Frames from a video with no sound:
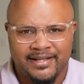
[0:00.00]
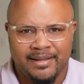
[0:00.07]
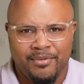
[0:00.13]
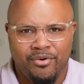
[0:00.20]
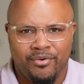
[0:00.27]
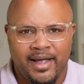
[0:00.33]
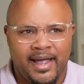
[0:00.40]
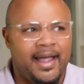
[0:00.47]
them,
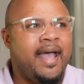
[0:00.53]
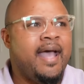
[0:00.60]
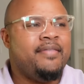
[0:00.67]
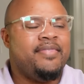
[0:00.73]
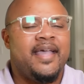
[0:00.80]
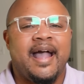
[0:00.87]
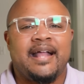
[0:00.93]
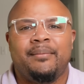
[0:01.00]
okay?
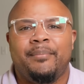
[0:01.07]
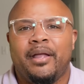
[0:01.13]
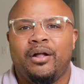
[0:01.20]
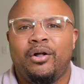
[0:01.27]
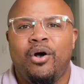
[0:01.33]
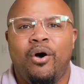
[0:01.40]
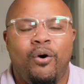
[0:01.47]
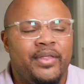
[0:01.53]
They got them
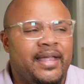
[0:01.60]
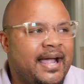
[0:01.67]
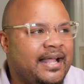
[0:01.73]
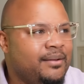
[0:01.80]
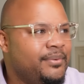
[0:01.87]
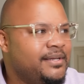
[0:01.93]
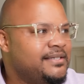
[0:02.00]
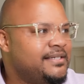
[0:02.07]
in gold, they got
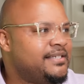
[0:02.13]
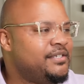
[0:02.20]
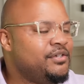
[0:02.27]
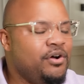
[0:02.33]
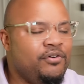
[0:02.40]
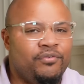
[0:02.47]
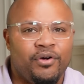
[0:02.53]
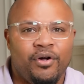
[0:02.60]
them in
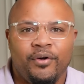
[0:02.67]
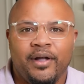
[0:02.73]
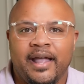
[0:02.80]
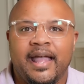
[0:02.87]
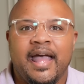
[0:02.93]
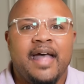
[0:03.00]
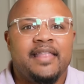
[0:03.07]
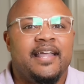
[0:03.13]
silver,
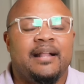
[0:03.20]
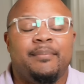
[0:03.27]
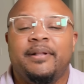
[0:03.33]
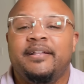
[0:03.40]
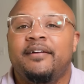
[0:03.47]
okay? They got them in